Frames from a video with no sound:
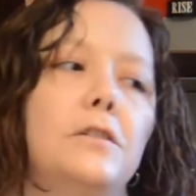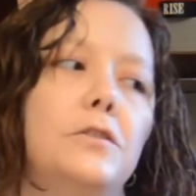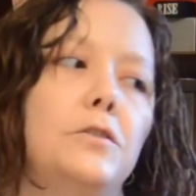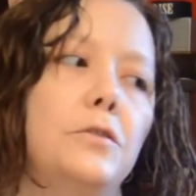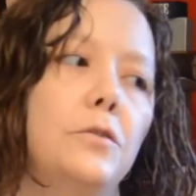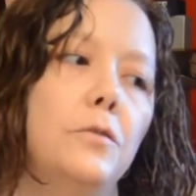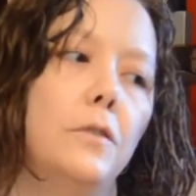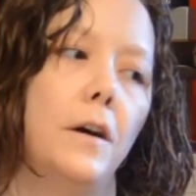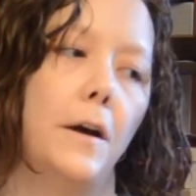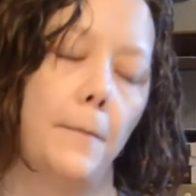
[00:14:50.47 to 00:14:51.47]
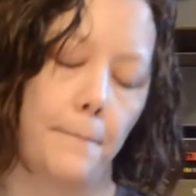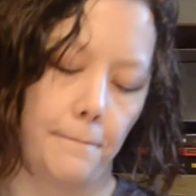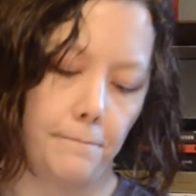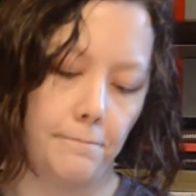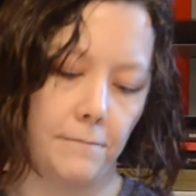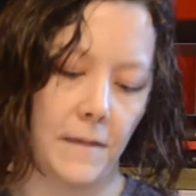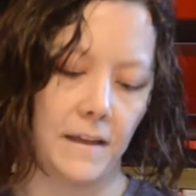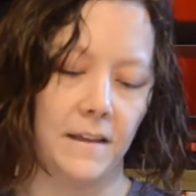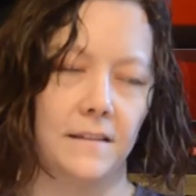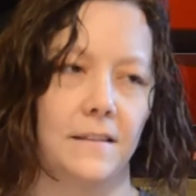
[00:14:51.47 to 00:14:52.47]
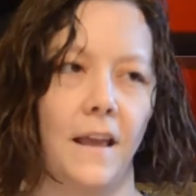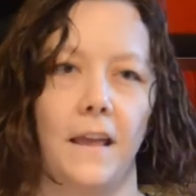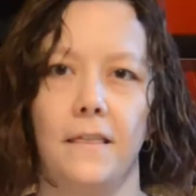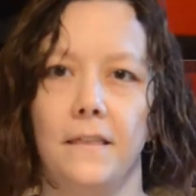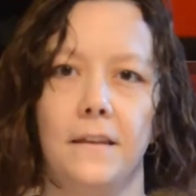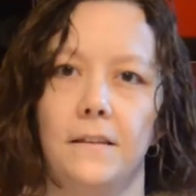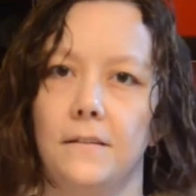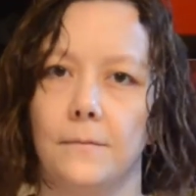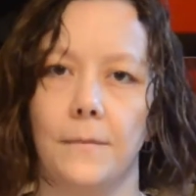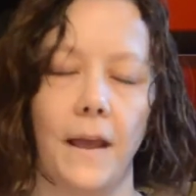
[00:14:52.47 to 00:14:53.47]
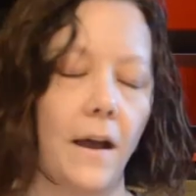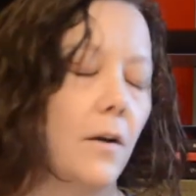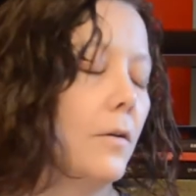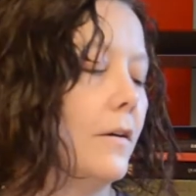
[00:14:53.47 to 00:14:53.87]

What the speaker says: to, atheism now.